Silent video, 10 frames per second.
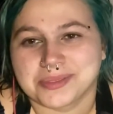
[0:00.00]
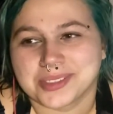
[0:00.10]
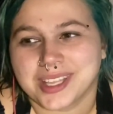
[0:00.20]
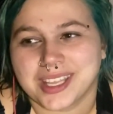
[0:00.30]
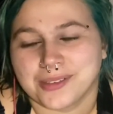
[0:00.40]

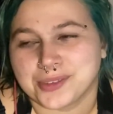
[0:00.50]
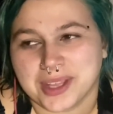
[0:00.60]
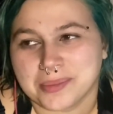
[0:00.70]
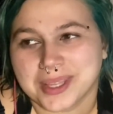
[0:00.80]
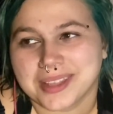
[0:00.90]
like a
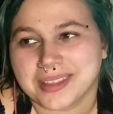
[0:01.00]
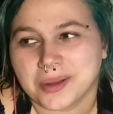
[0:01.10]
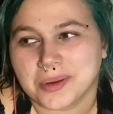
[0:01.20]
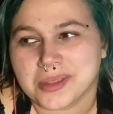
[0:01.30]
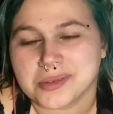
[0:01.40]
family in like
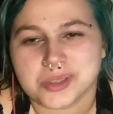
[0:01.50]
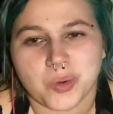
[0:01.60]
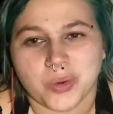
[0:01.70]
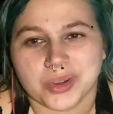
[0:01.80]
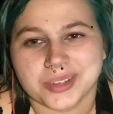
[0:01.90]
one of those
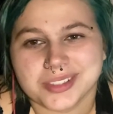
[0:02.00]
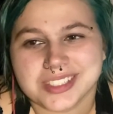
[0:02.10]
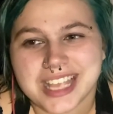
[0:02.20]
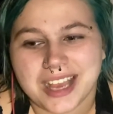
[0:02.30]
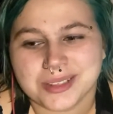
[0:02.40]
hoarders
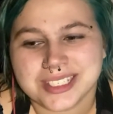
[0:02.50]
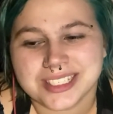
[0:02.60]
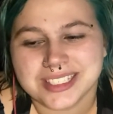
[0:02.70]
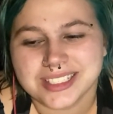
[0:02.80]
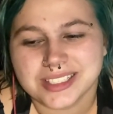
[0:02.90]

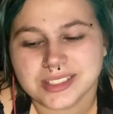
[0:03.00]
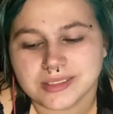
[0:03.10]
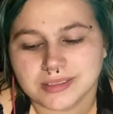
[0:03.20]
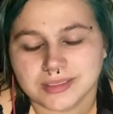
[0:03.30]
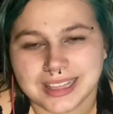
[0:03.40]
houses
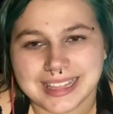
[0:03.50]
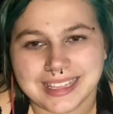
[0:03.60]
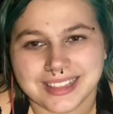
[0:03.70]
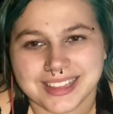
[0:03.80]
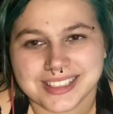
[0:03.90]
with like,
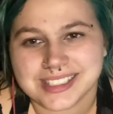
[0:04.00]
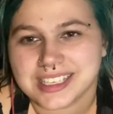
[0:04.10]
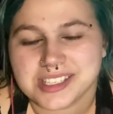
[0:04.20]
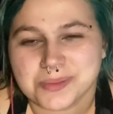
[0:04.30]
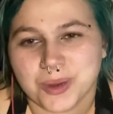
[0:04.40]
it's
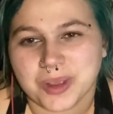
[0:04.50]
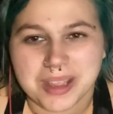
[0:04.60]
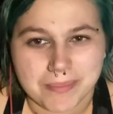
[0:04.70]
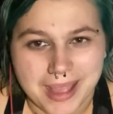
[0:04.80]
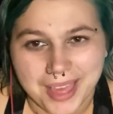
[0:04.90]
like
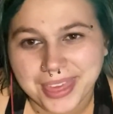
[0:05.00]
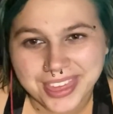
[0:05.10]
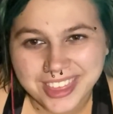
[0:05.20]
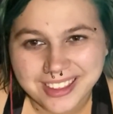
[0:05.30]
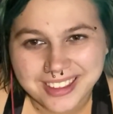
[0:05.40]
smoking meth
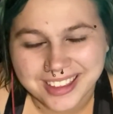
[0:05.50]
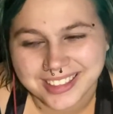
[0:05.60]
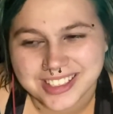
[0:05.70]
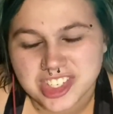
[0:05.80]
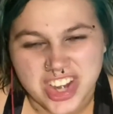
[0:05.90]
and
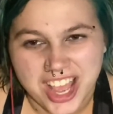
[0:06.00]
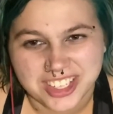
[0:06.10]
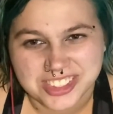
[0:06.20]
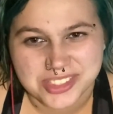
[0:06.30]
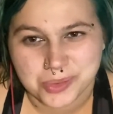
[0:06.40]
this
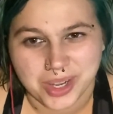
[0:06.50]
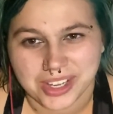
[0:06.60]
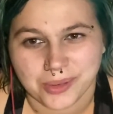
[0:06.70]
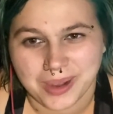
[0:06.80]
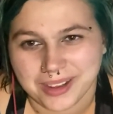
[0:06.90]
child just
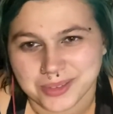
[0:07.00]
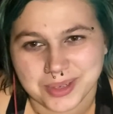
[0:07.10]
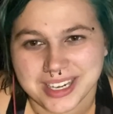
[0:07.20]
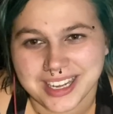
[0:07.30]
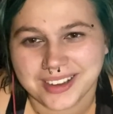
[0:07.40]
running around
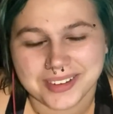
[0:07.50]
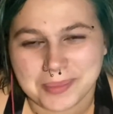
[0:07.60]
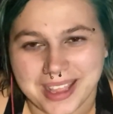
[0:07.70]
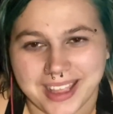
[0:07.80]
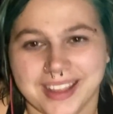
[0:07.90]
right now in
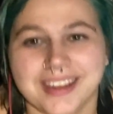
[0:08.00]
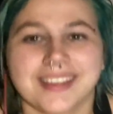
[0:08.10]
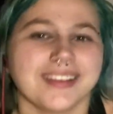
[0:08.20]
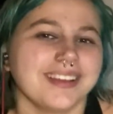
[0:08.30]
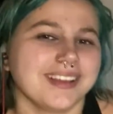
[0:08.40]
my head.
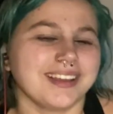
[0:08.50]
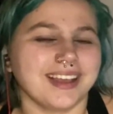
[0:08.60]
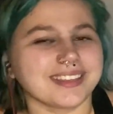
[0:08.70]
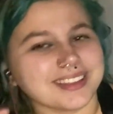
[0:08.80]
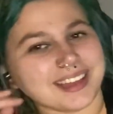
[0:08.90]

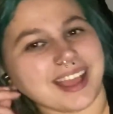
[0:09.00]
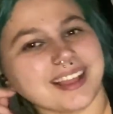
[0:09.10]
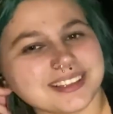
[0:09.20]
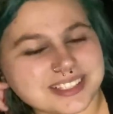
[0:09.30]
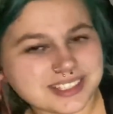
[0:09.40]
But the
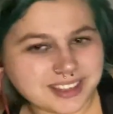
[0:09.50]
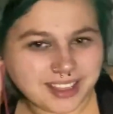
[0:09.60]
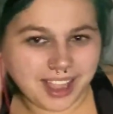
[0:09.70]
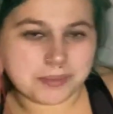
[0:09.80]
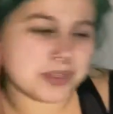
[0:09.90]
dad's like,
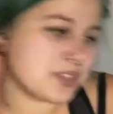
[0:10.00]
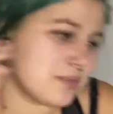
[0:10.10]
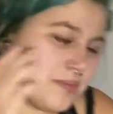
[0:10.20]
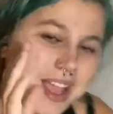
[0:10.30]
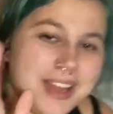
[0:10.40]

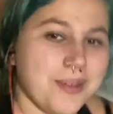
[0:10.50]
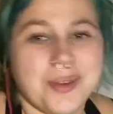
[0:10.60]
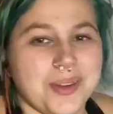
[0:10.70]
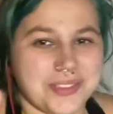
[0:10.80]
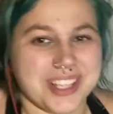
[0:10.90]
I don't
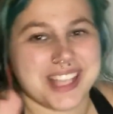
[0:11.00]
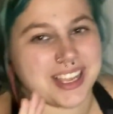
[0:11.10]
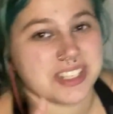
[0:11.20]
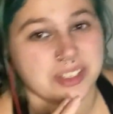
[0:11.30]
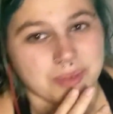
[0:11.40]
know if that's
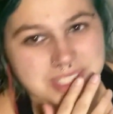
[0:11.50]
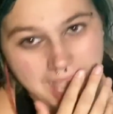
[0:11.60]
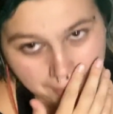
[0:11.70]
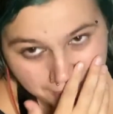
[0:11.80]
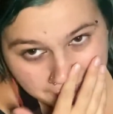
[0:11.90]
actually what's
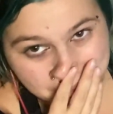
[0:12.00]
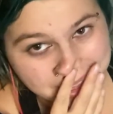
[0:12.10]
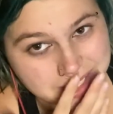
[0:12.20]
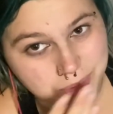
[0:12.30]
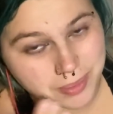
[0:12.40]
happening, but
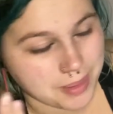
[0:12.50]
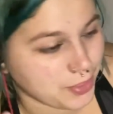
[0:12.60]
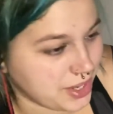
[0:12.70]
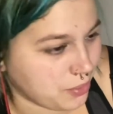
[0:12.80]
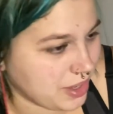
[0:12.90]
that's where my
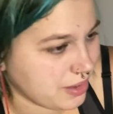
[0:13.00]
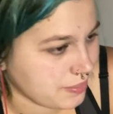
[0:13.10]
brain went.